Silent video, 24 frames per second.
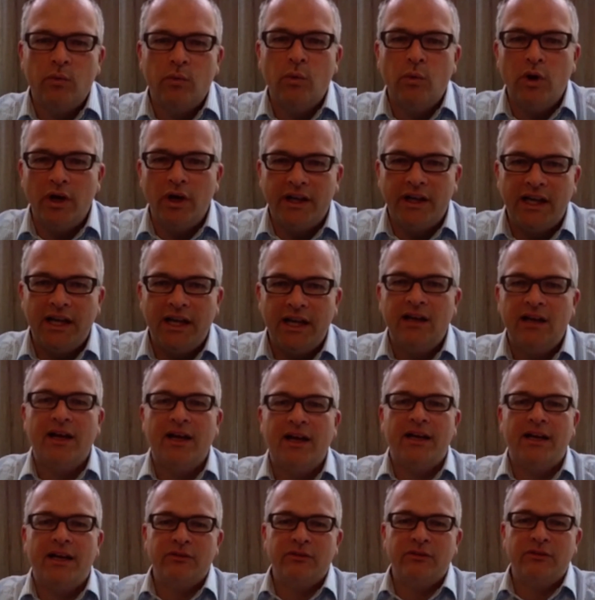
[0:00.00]
working and
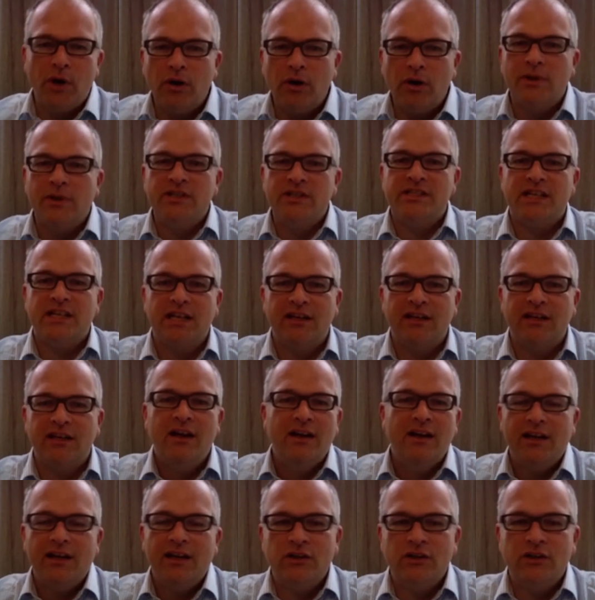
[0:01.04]
experimenting
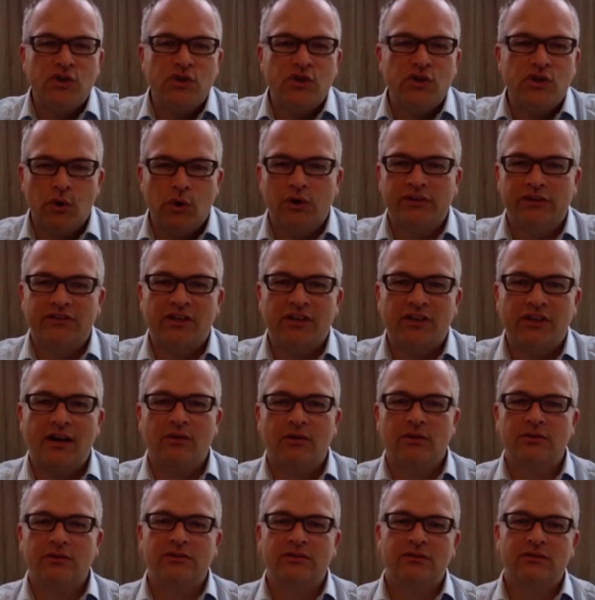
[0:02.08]
in short
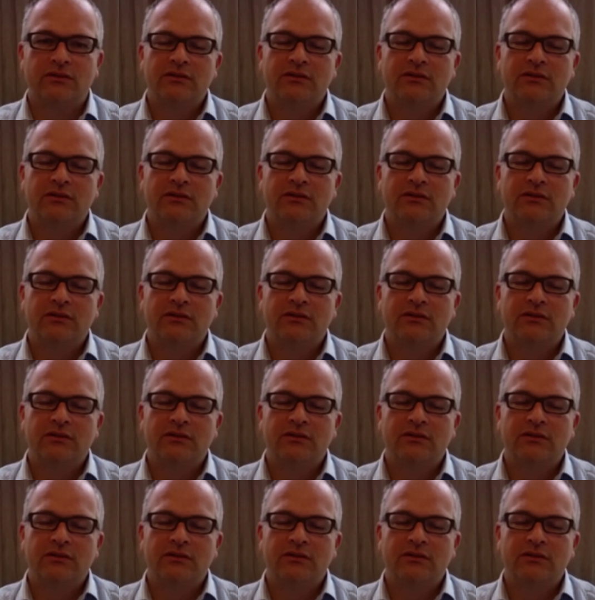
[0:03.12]
cycles.